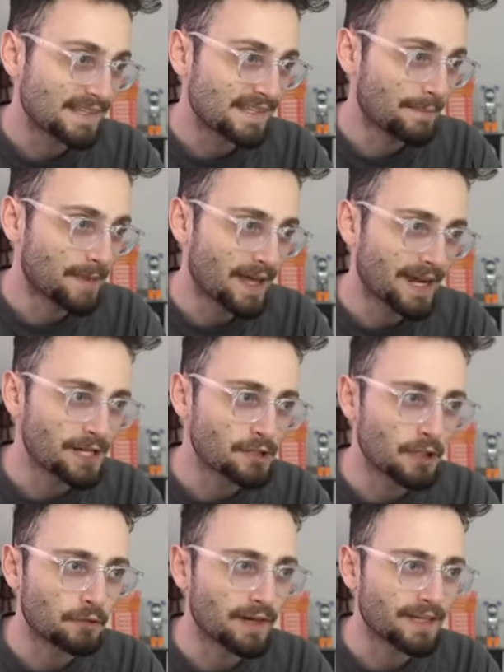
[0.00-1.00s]
not
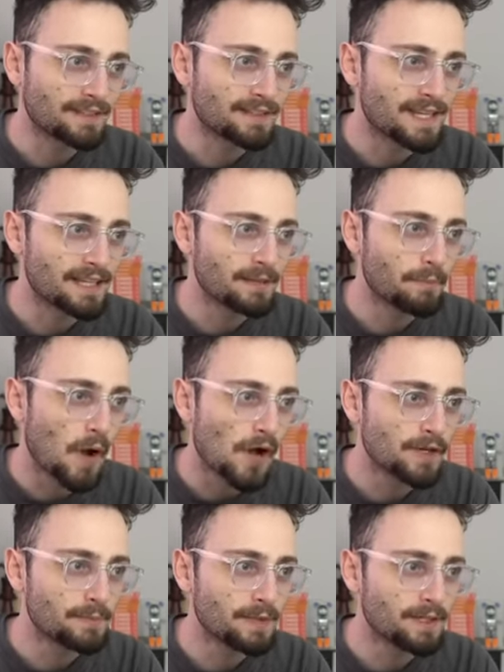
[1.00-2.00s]
actually threatening to take the
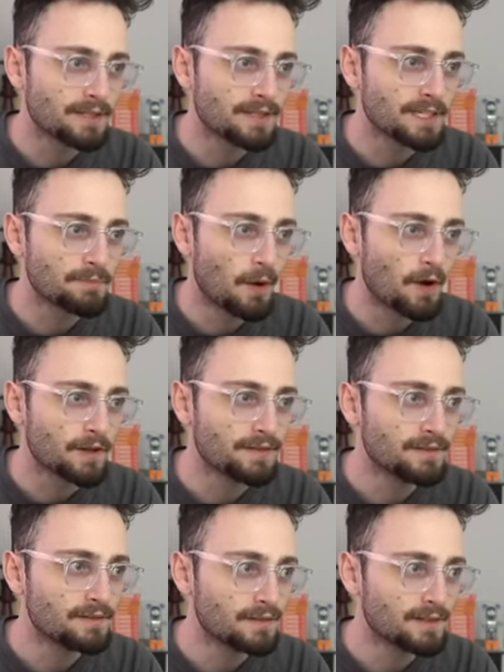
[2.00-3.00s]
pawn, because this
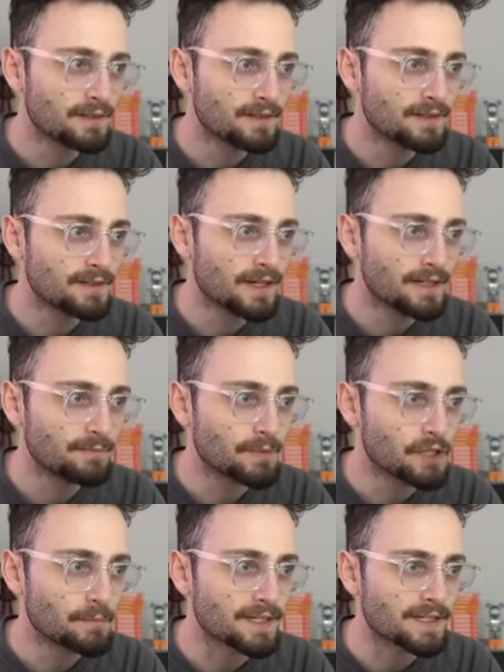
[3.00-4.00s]
pawn, right,
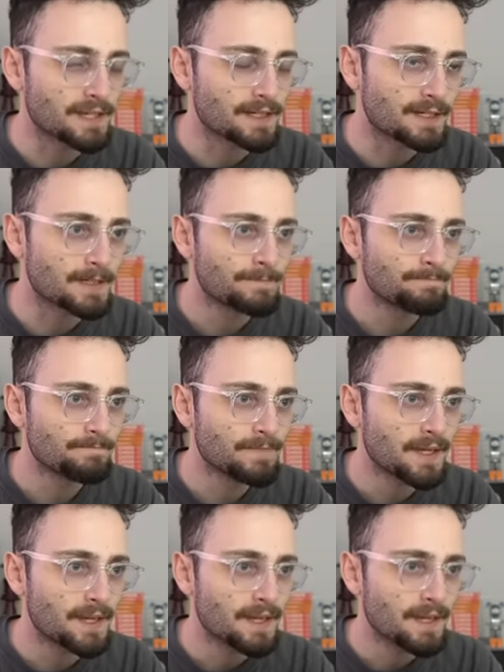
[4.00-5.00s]
bishop e6.
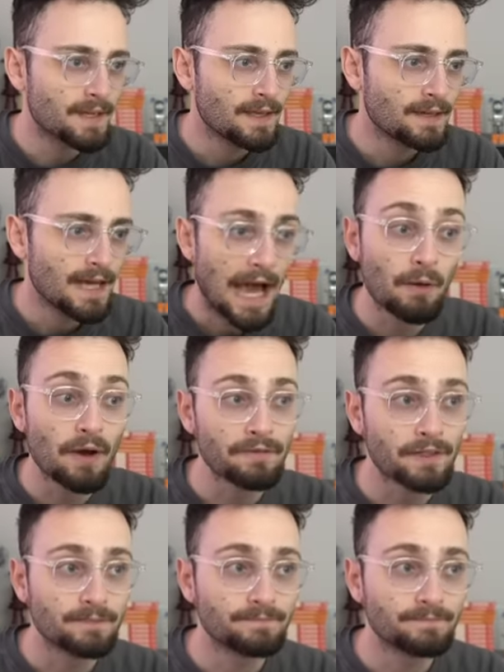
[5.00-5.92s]
However,